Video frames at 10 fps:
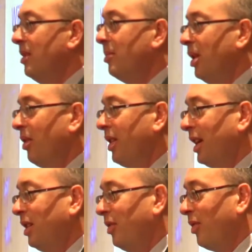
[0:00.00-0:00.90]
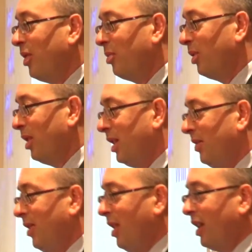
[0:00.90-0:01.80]
Bill, thank you for the really
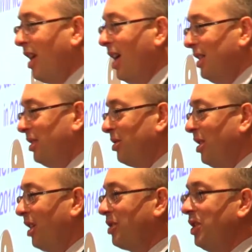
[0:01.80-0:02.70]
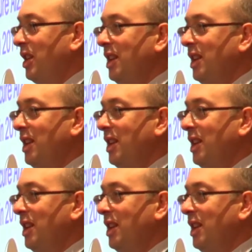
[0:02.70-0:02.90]
very kind introduction,